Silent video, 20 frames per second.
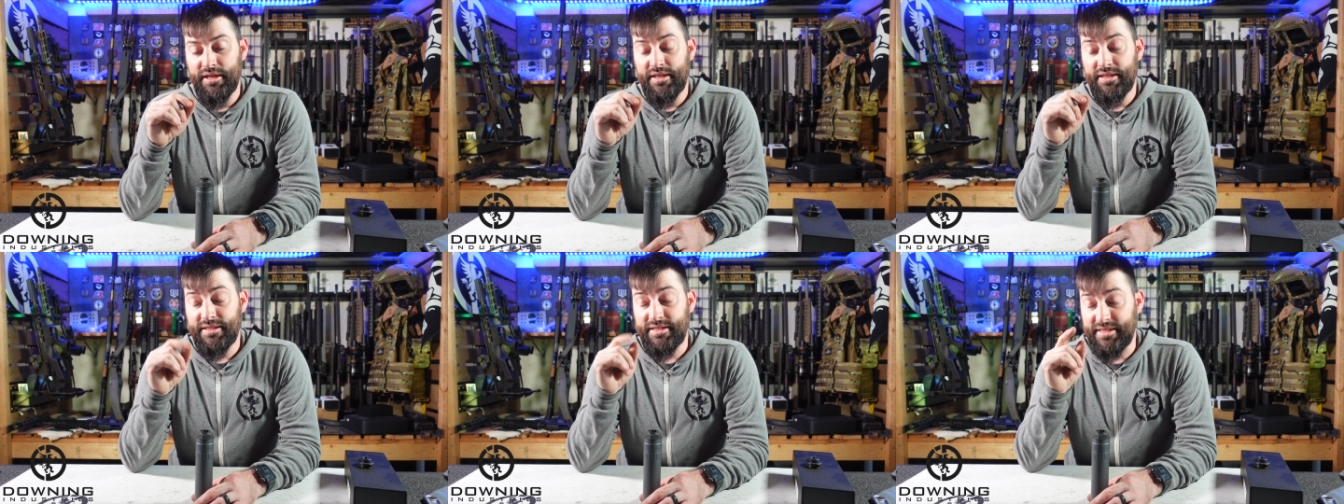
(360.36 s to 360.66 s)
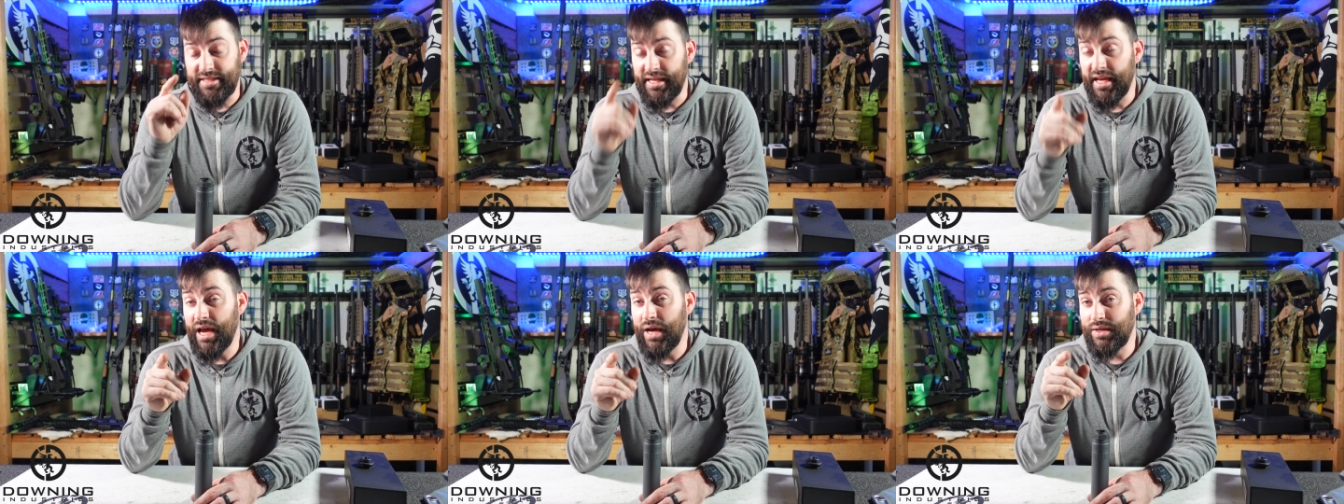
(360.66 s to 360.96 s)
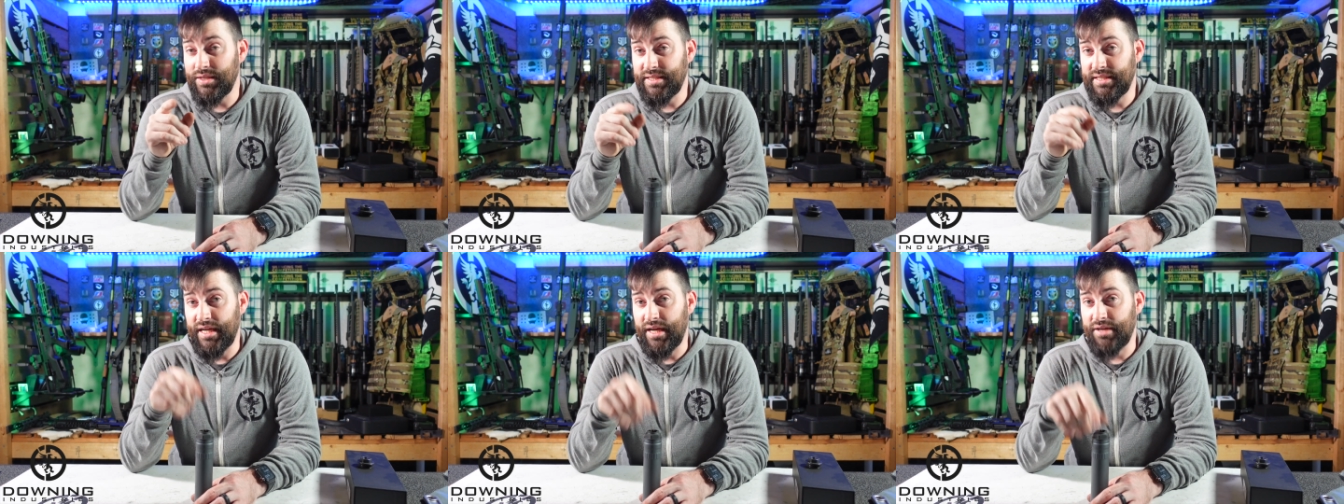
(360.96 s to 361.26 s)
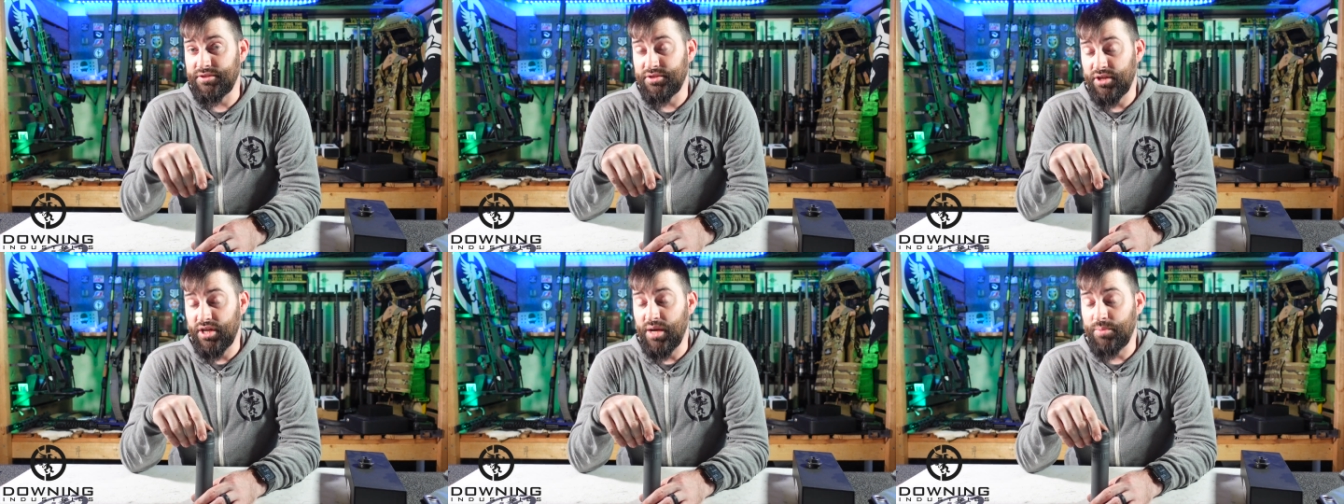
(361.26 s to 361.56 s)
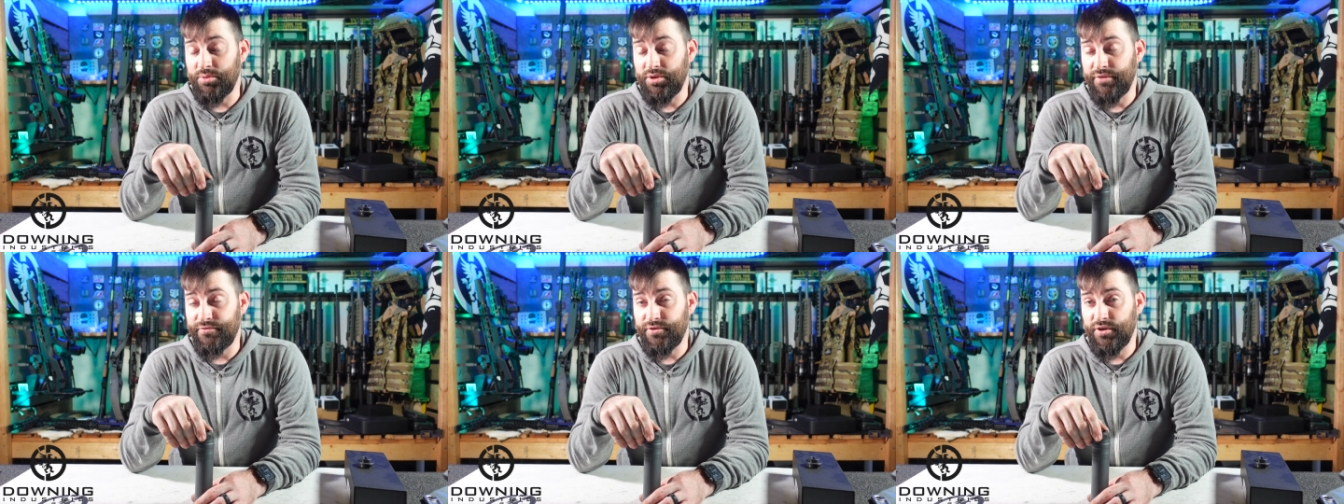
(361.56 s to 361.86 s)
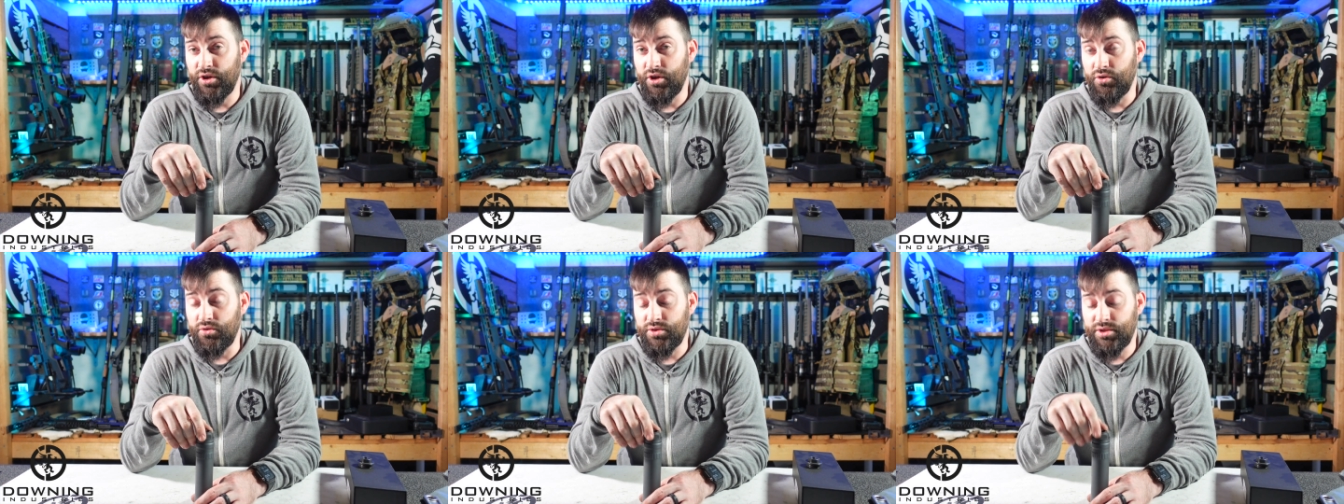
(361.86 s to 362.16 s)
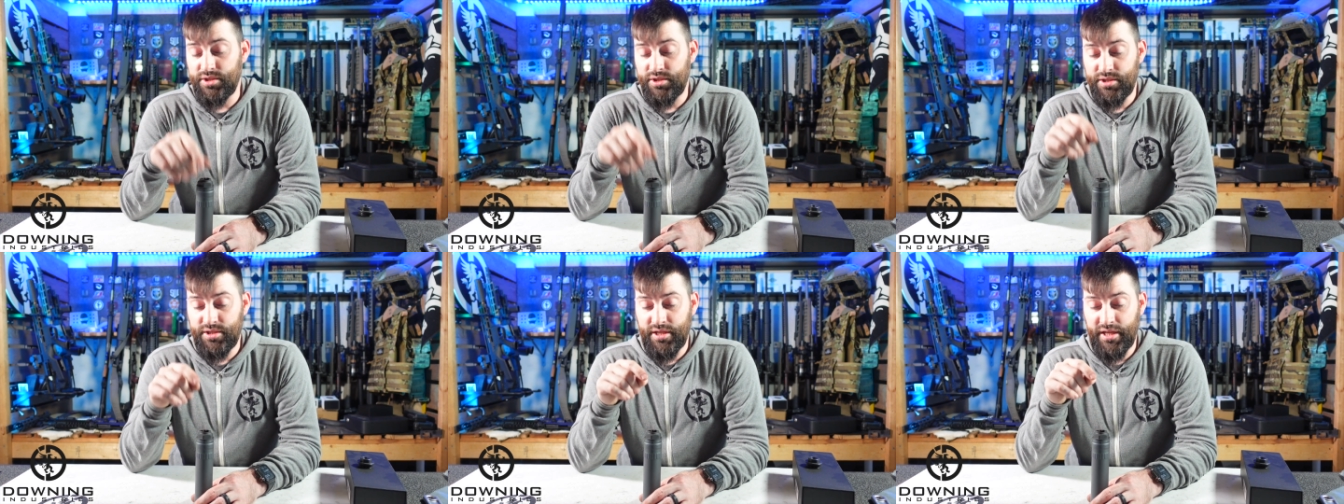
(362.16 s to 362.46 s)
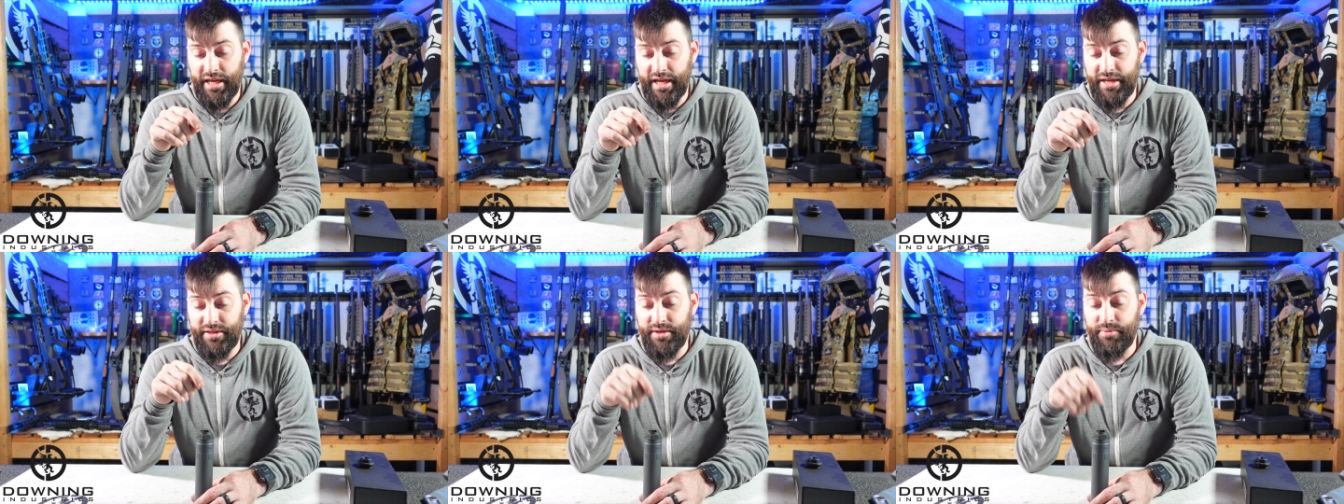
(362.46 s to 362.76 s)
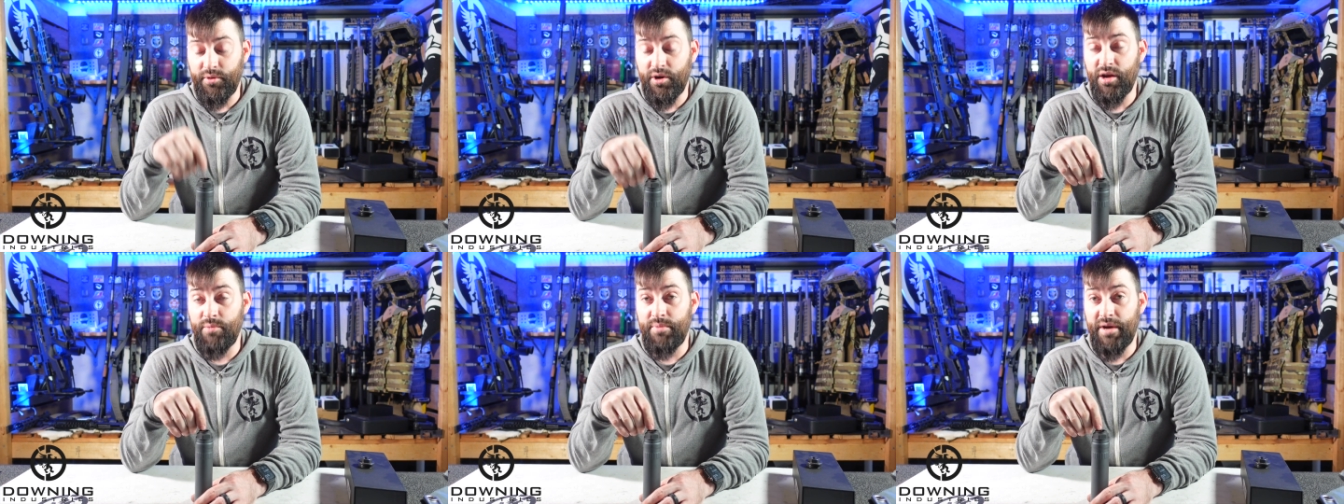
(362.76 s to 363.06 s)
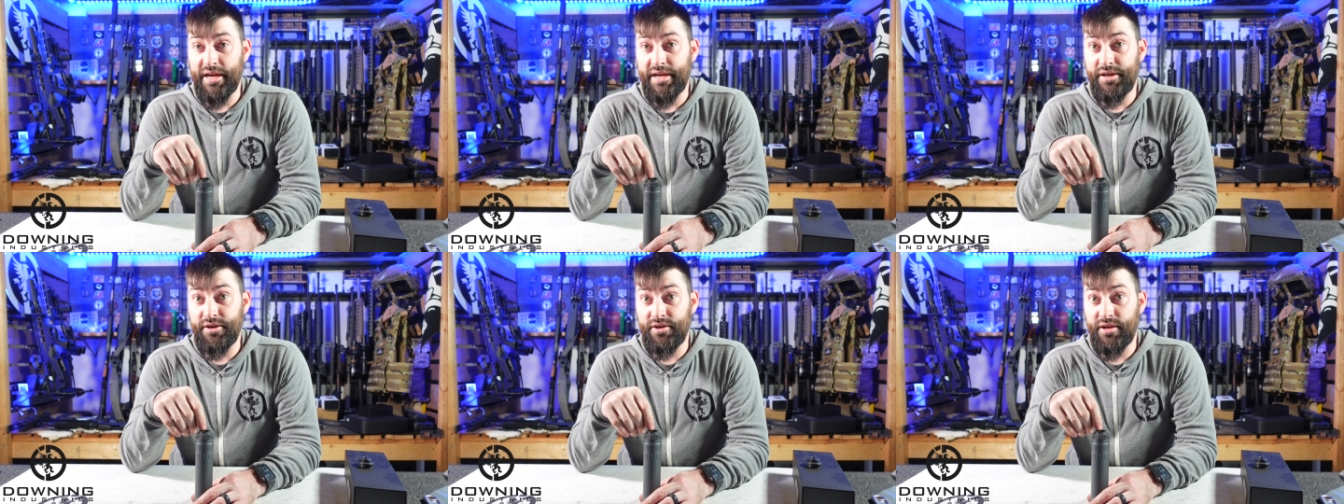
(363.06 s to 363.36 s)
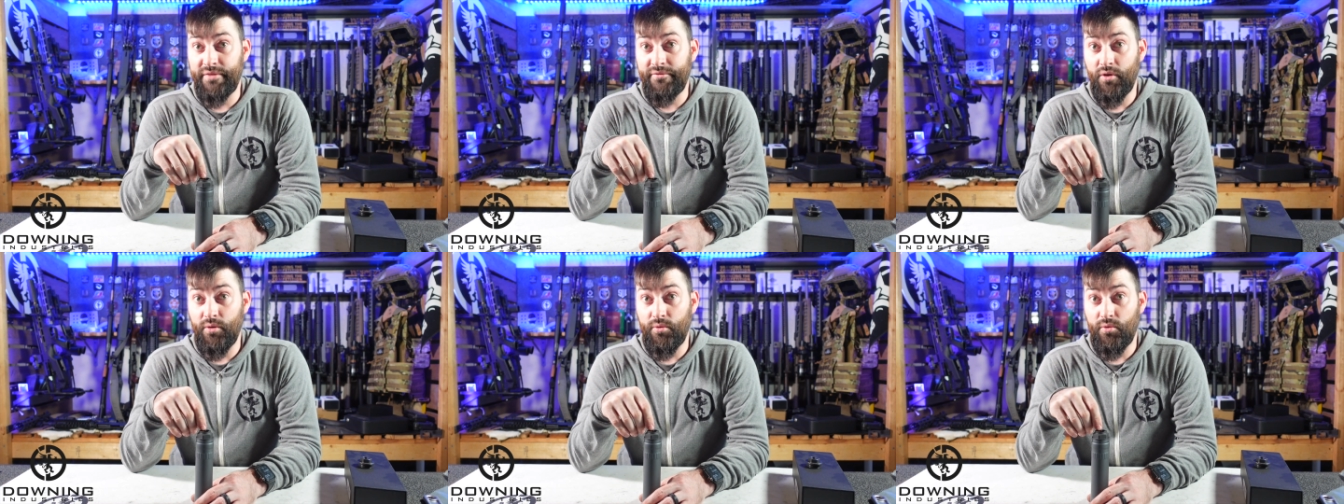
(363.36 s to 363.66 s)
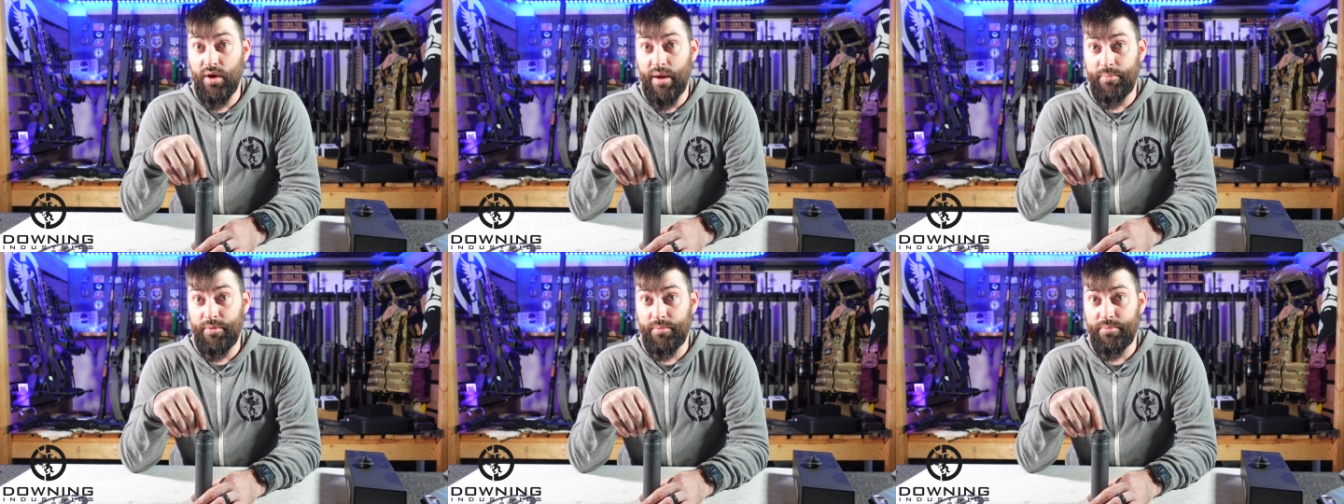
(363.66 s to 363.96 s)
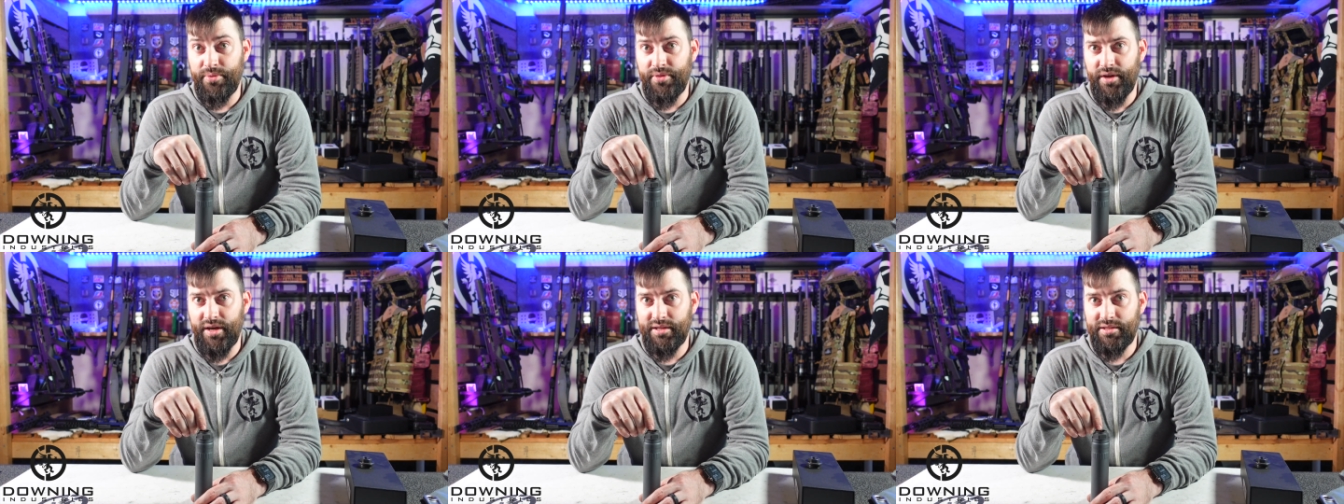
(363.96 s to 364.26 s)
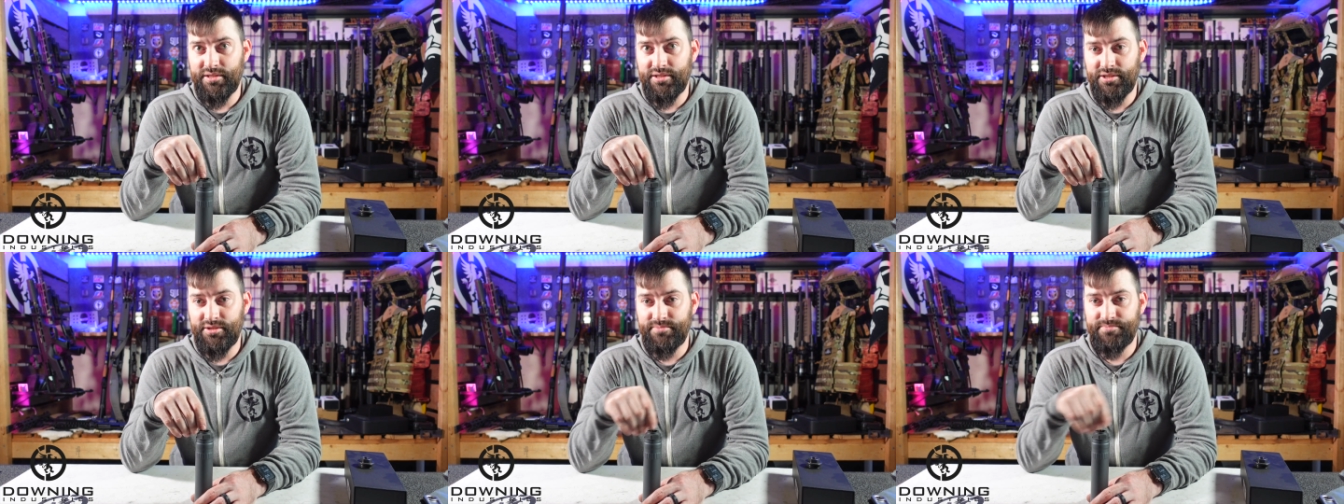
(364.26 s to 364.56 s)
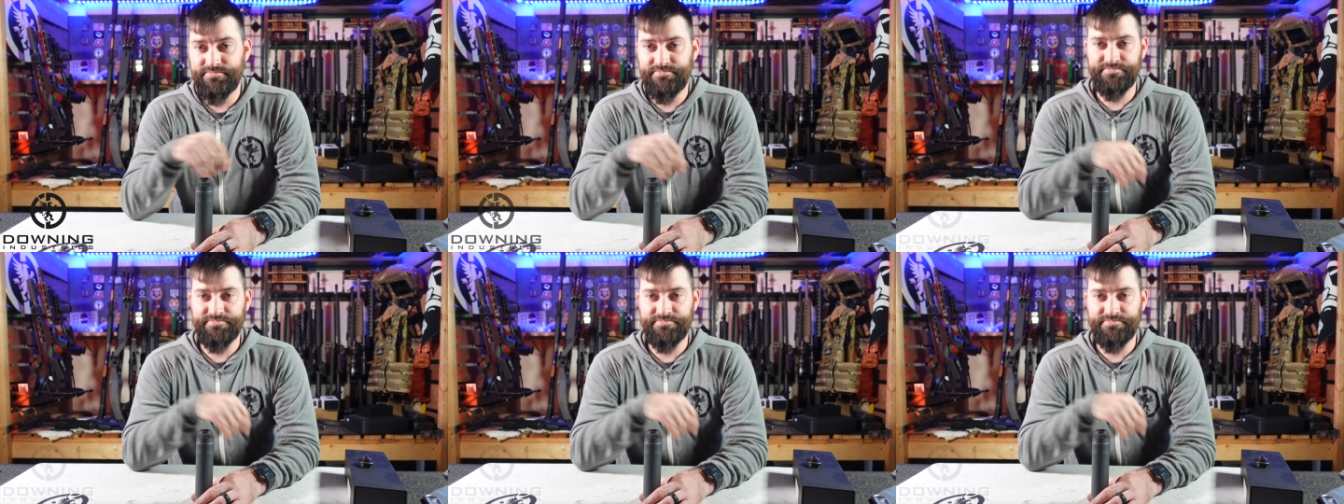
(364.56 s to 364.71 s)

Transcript: see how it sounds on a couple different hosts, and then we'll come back here and give our wrap-up thoughts.